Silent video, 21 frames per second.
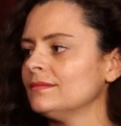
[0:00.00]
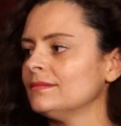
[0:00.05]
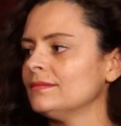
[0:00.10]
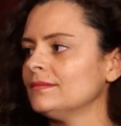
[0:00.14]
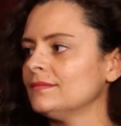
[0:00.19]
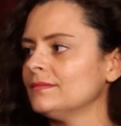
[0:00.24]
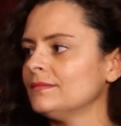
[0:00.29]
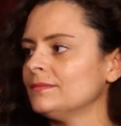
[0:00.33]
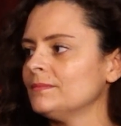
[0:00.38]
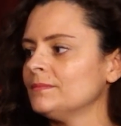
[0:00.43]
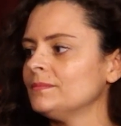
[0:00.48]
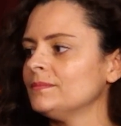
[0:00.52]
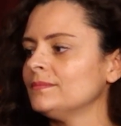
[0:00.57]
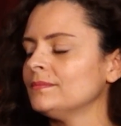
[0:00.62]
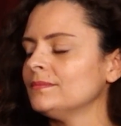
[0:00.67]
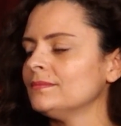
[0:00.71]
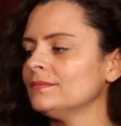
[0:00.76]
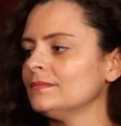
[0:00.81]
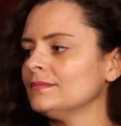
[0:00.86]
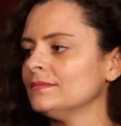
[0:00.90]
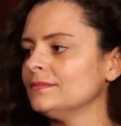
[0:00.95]

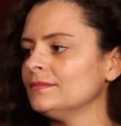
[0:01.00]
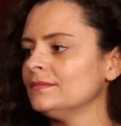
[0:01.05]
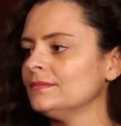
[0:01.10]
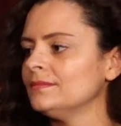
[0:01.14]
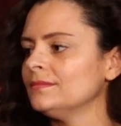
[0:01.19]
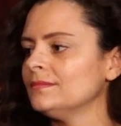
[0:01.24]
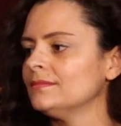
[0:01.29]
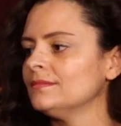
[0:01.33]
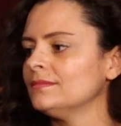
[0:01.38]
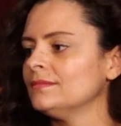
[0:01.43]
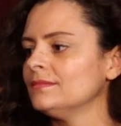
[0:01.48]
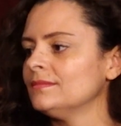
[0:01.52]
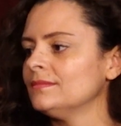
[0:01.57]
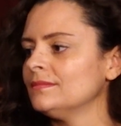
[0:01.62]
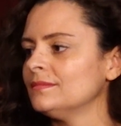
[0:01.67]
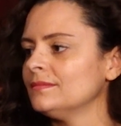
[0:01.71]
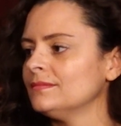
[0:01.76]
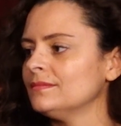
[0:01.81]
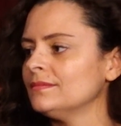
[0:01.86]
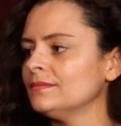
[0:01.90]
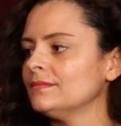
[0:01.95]

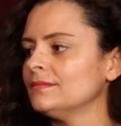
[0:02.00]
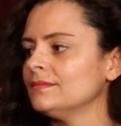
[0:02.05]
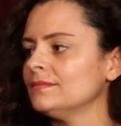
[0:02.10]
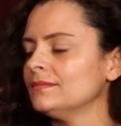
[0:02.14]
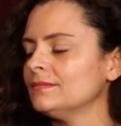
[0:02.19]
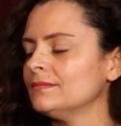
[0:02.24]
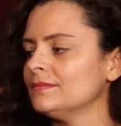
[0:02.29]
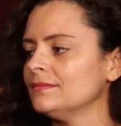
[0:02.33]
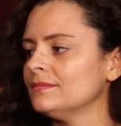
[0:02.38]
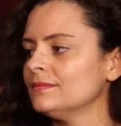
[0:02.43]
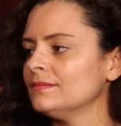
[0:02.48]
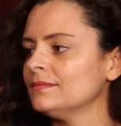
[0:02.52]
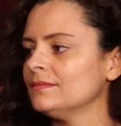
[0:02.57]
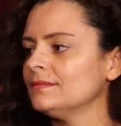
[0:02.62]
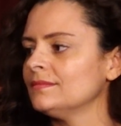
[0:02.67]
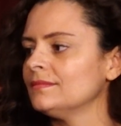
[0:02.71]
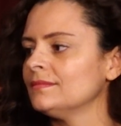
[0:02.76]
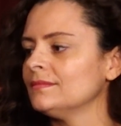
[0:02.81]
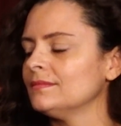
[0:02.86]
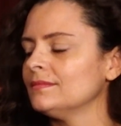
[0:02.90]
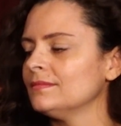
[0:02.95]

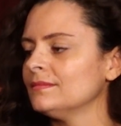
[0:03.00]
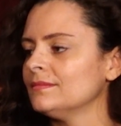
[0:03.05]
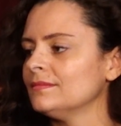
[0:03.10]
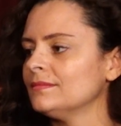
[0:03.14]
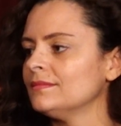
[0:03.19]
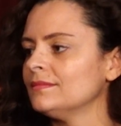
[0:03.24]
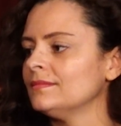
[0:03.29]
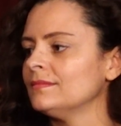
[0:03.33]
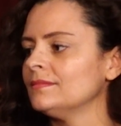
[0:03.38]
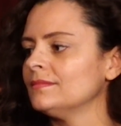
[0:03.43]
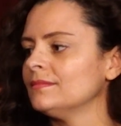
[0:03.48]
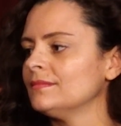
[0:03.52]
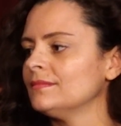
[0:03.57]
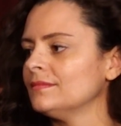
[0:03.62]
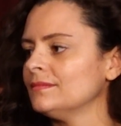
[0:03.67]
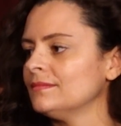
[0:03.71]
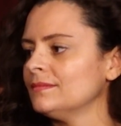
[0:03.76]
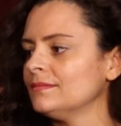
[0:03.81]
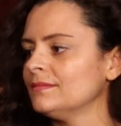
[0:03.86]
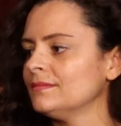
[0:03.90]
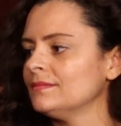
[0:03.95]

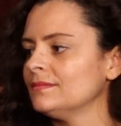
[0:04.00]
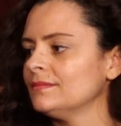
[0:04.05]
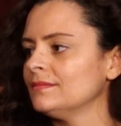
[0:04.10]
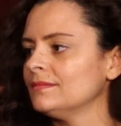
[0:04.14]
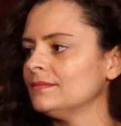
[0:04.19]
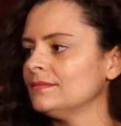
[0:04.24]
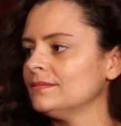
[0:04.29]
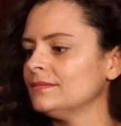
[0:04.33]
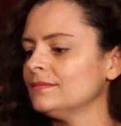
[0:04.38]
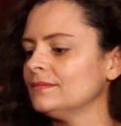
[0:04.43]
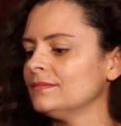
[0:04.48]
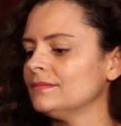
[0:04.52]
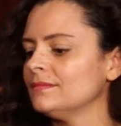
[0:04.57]
No words are spoken by the person on screen.